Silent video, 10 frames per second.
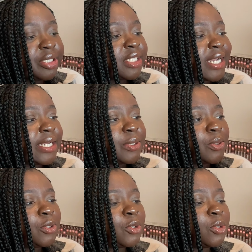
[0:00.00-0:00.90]
beat
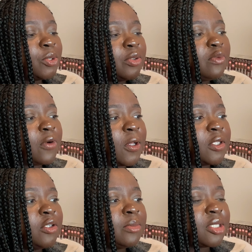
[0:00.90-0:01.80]
titles, 2
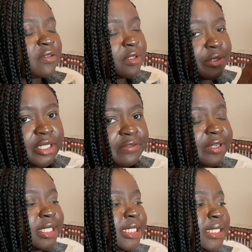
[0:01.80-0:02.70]
volumes of 3
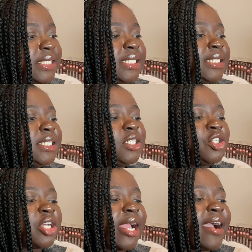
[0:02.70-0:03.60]
different series
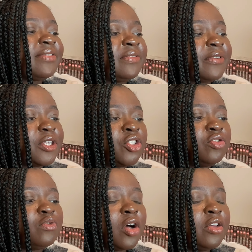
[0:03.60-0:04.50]
each. I have the first
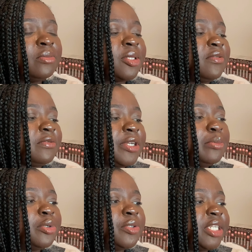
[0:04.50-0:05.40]
2 volumes of
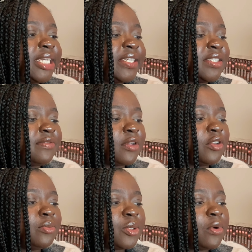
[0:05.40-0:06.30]
Rainbow Days,
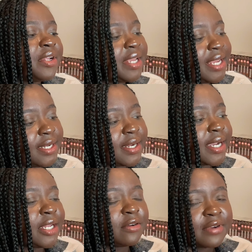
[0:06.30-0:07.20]
volumes 1 and
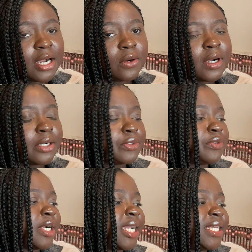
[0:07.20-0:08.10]
9 of
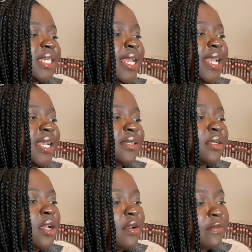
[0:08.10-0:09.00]
Haoharu Ride, and
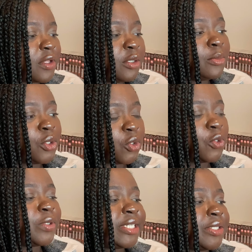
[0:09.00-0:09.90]
volumes
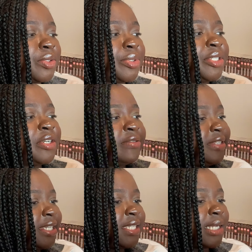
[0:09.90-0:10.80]
2 and 3
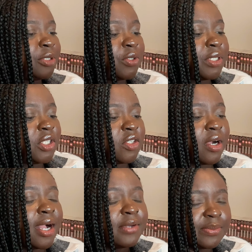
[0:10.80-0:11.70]
of Daytime Shooting
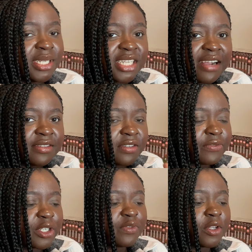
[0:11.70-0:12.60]
Star. I was meant to have the
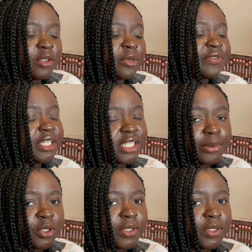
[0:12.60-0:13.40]
first volume of Daytime